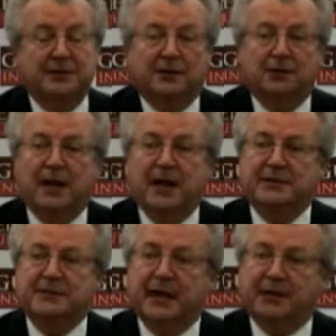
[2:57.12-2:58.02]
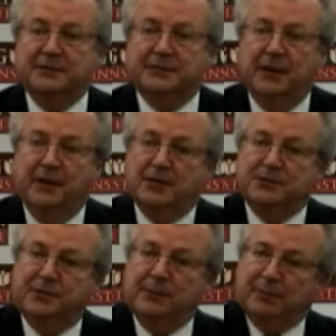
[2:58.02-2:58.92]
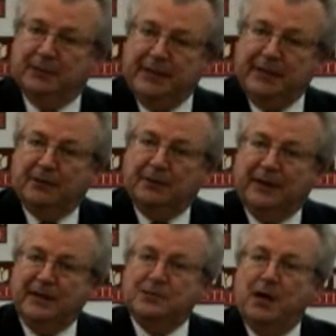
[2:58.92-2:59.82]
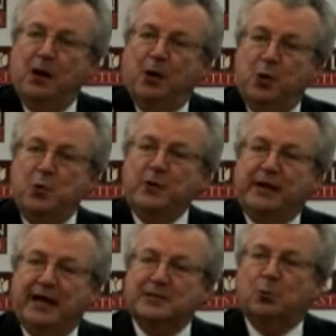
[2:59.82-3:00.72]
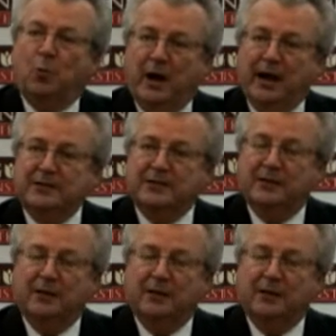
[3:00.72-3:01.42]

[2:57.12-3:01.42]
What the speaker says: context. So the political is who gets what,